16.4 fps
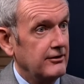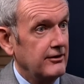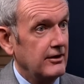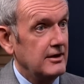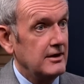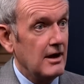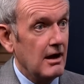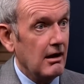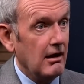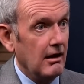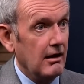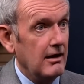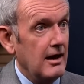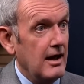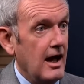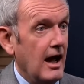So, yeah,
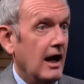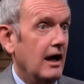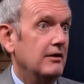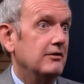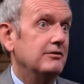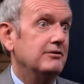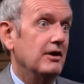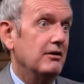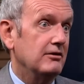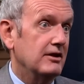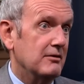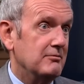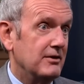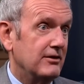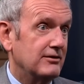and don't get me